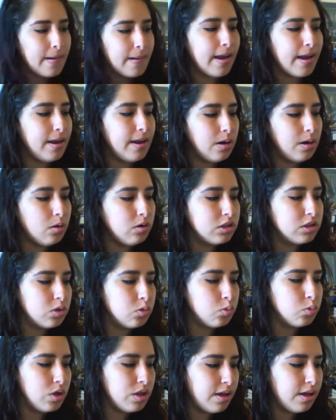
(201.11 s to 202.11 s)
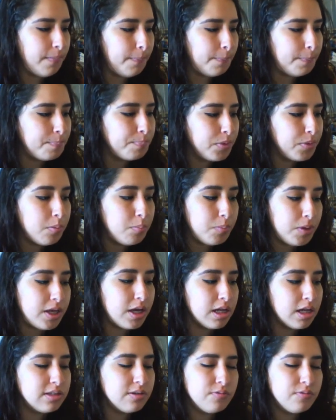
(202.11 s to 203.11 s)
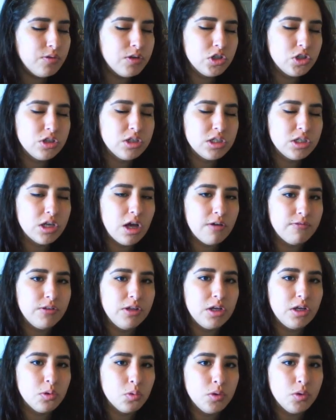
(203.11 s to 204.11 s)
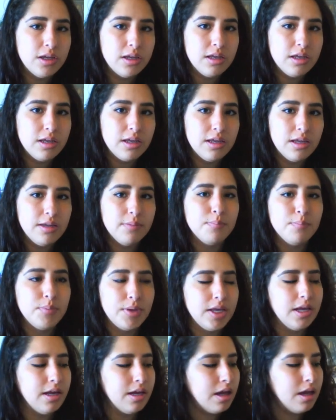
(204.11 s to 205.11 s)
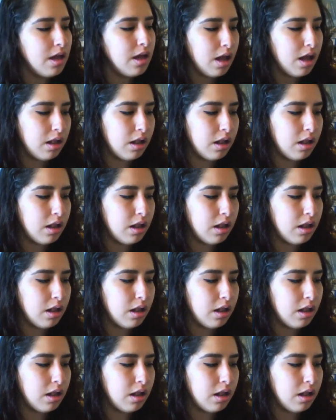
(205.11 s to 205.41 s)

Okay, notice the rhythm. Because of vision softly creeping.